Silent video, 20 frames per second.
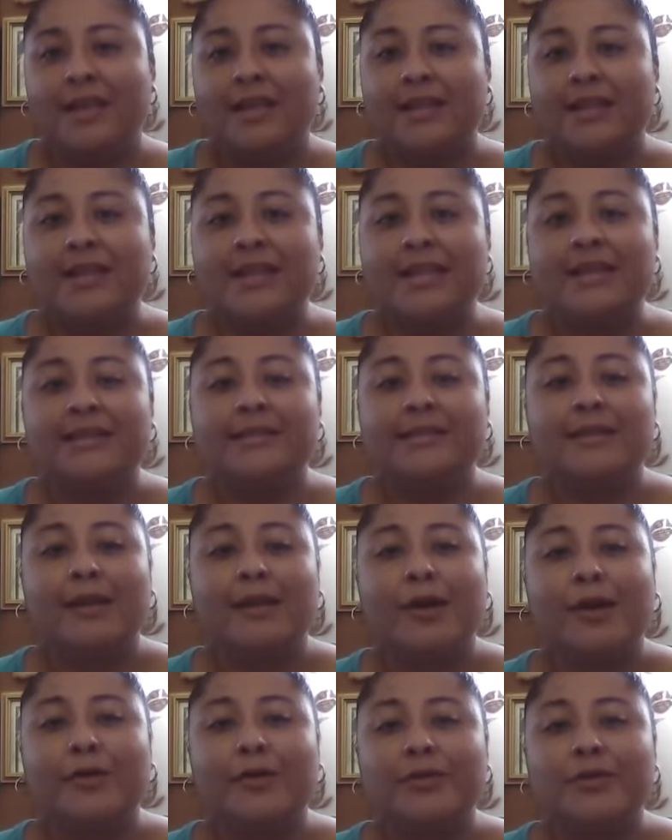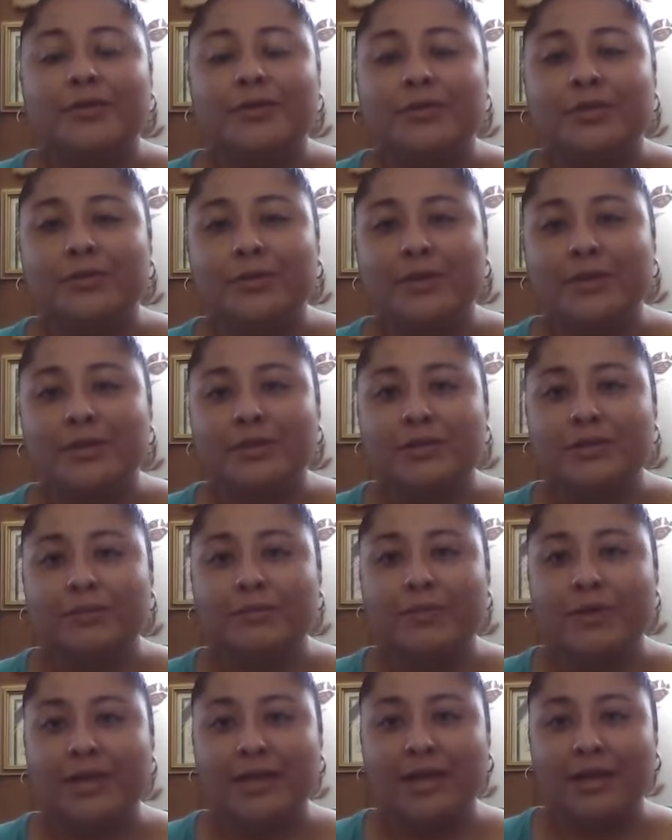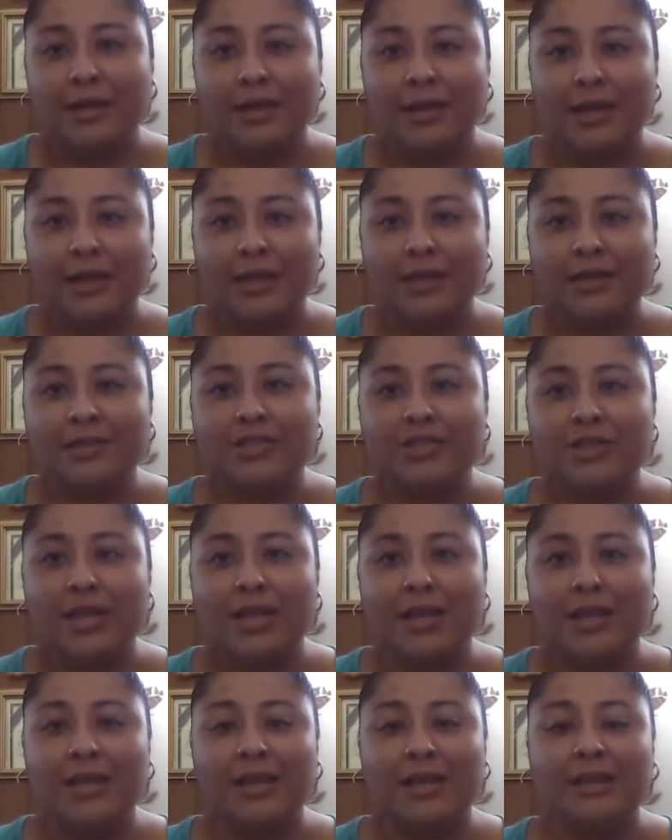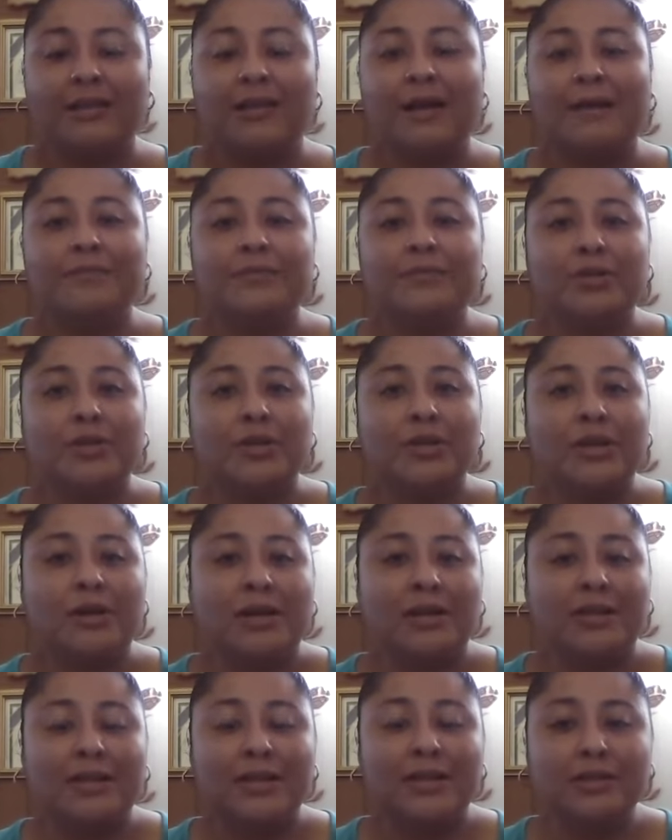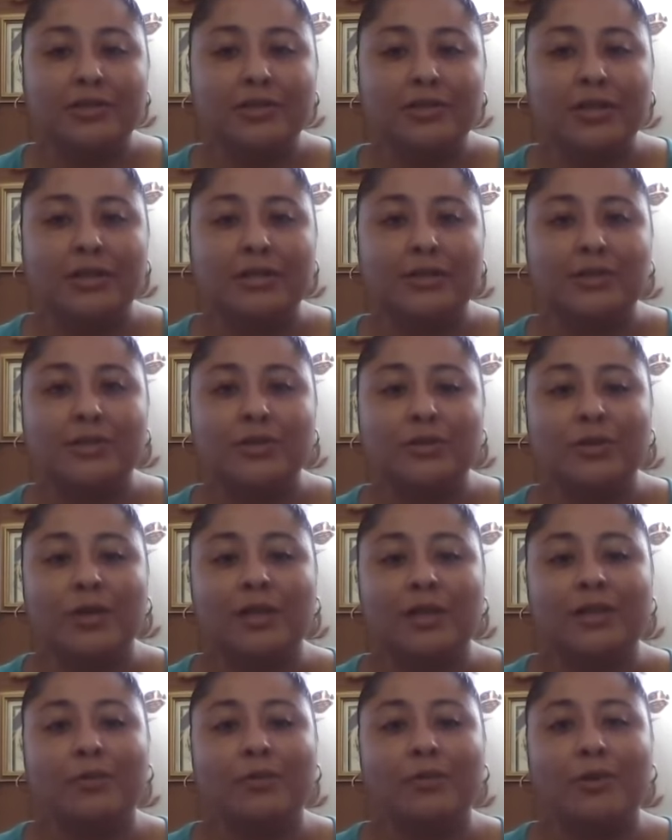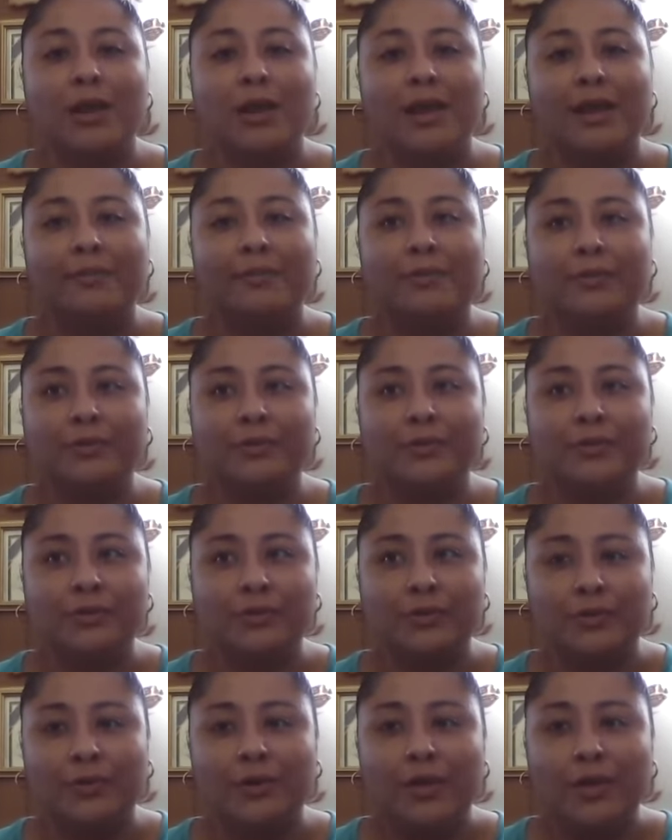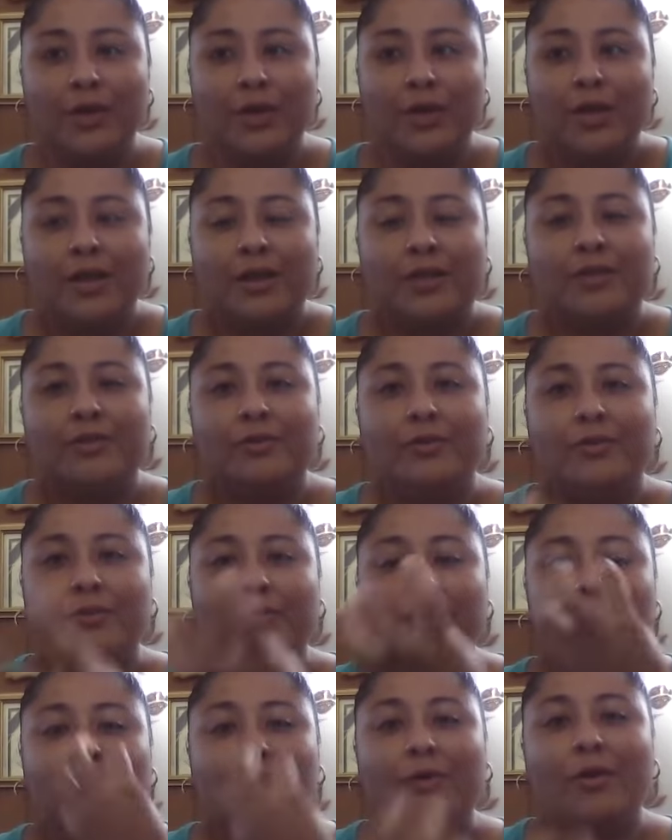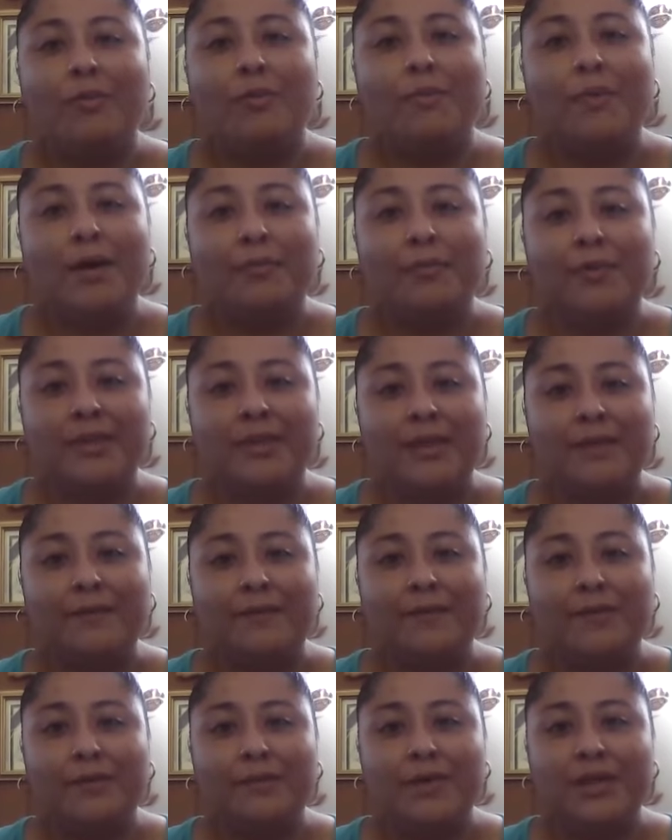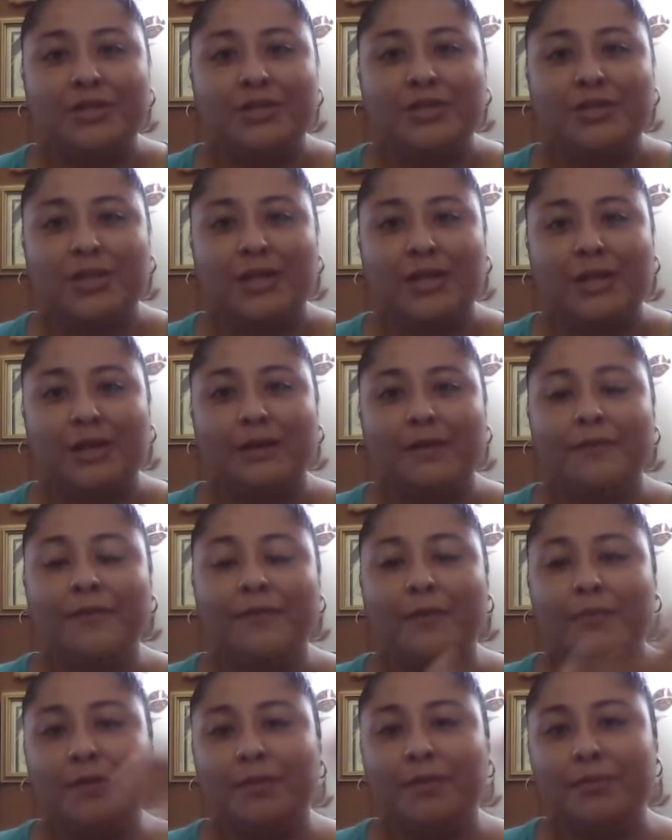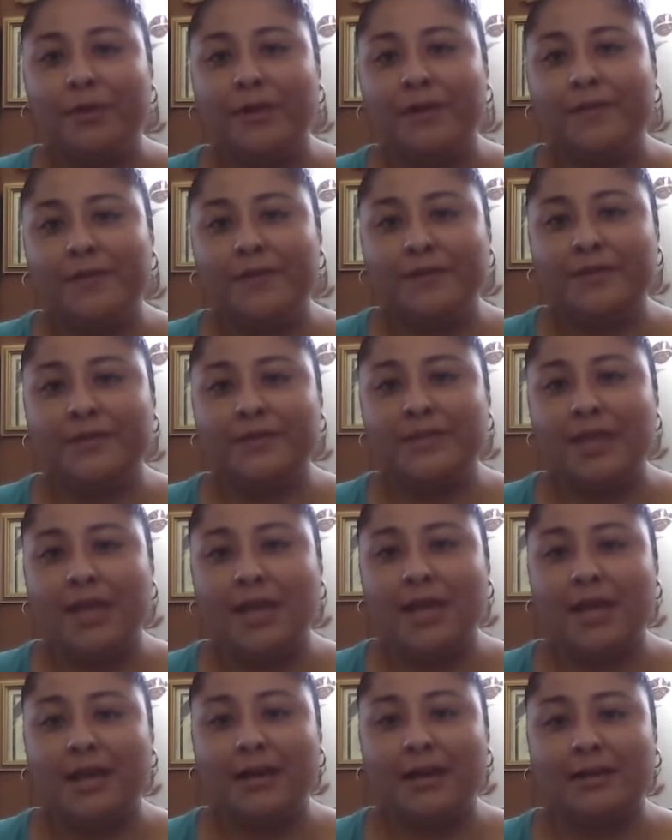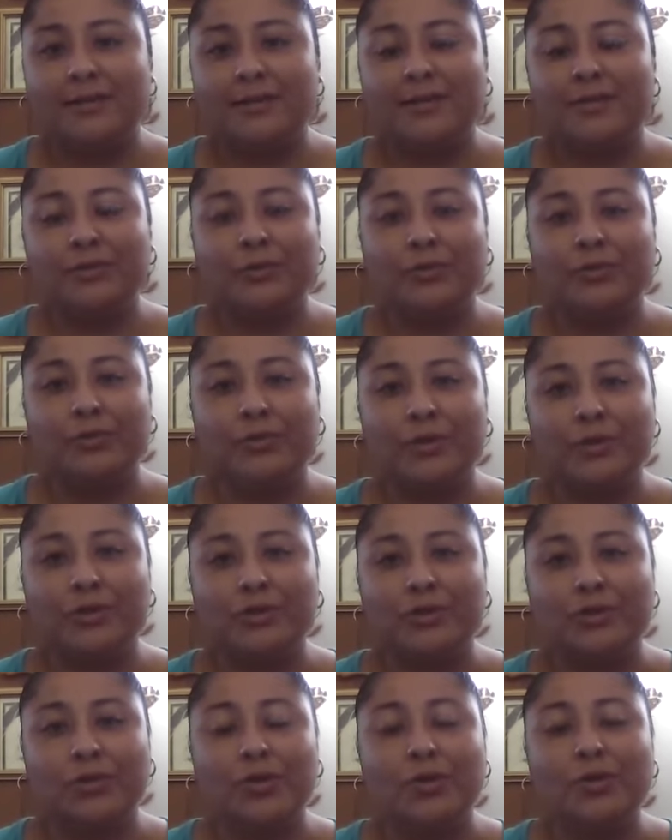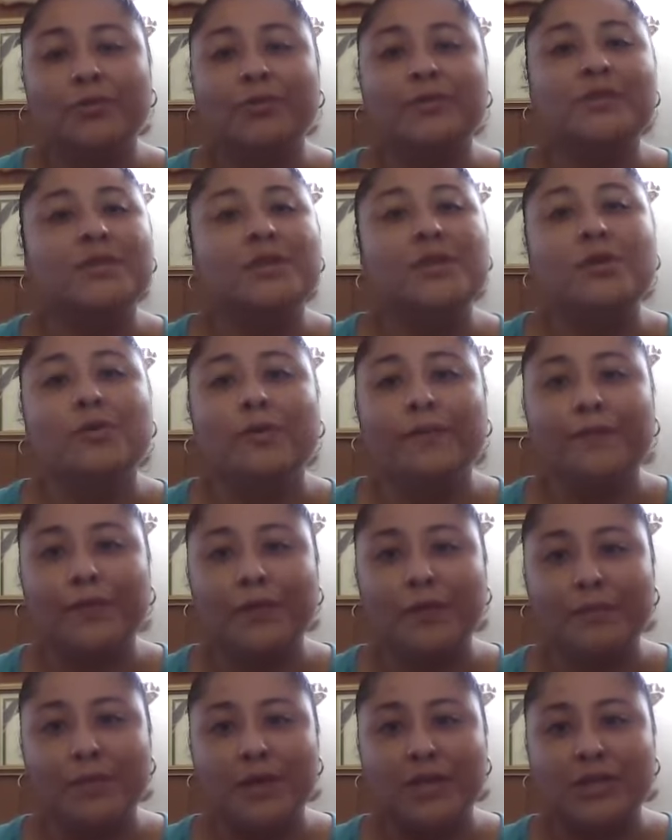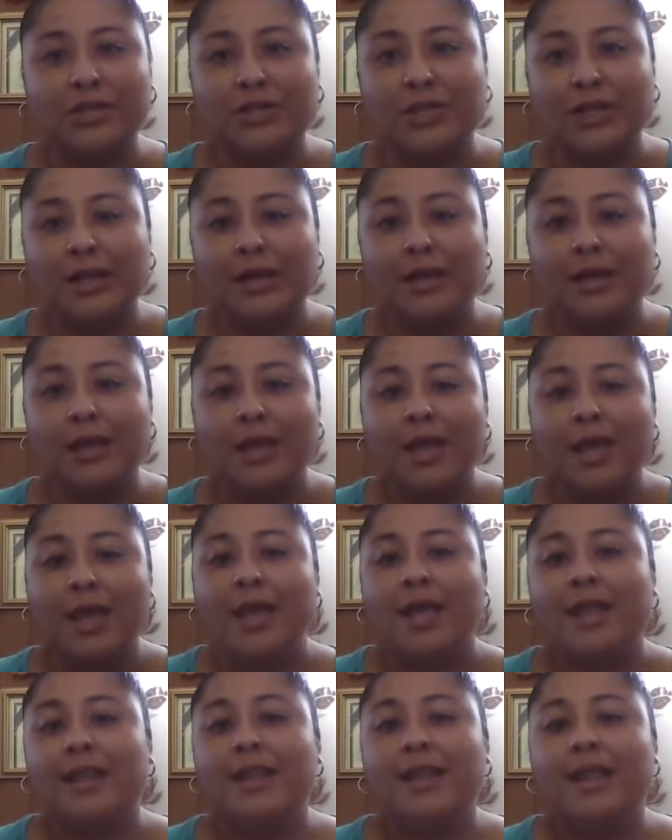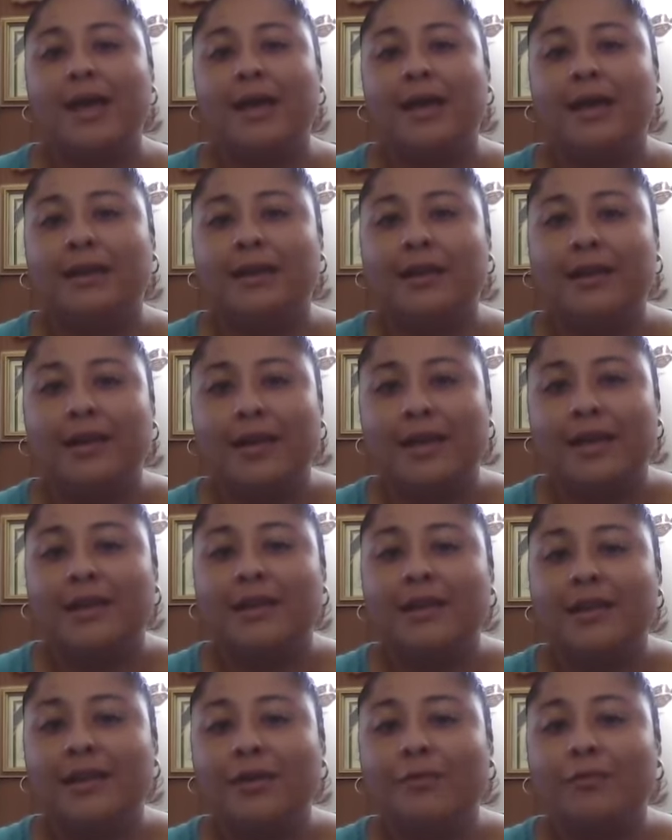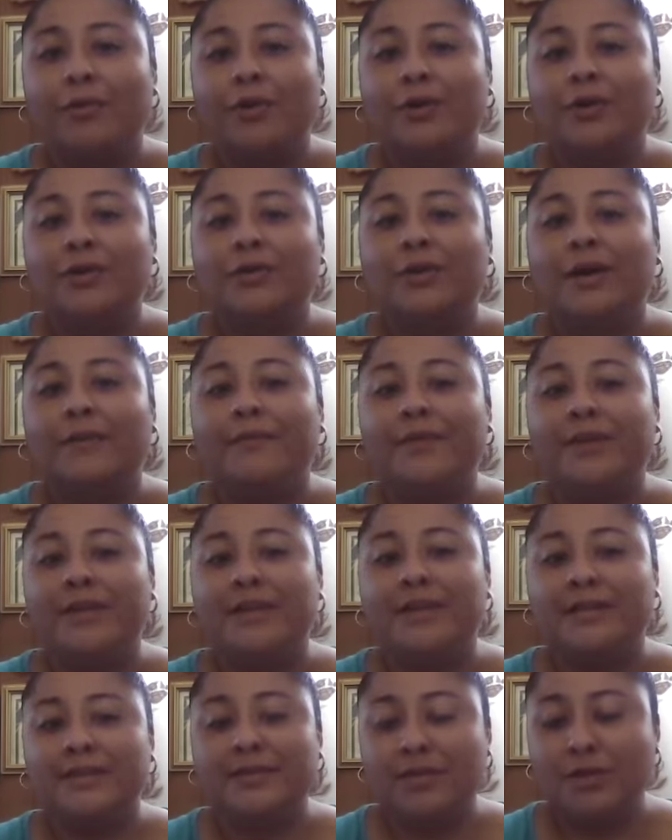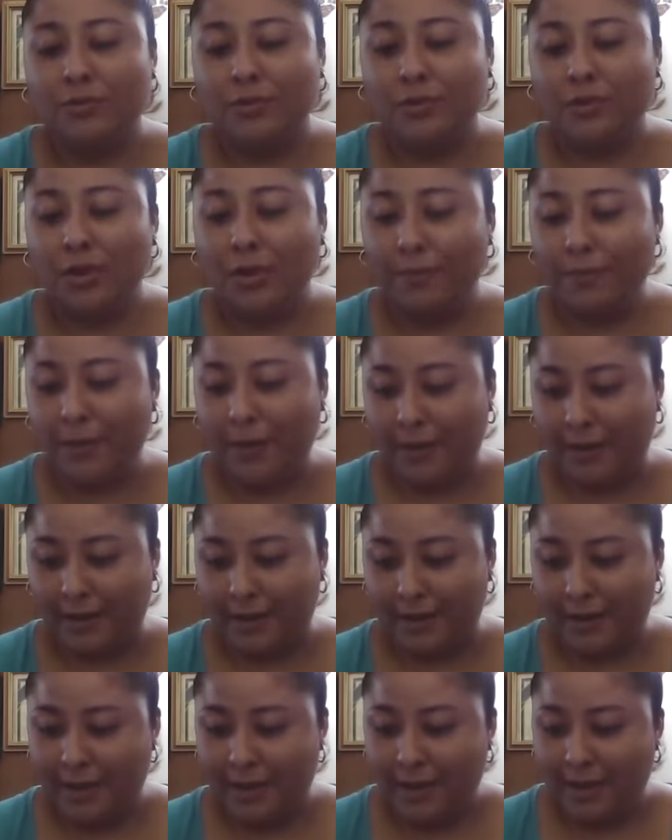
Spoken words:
This allowed your students to be engaged and it captured their attention so that they were able to come back with the information from the previous day and also to introduce the new information that they were to have in this new topic.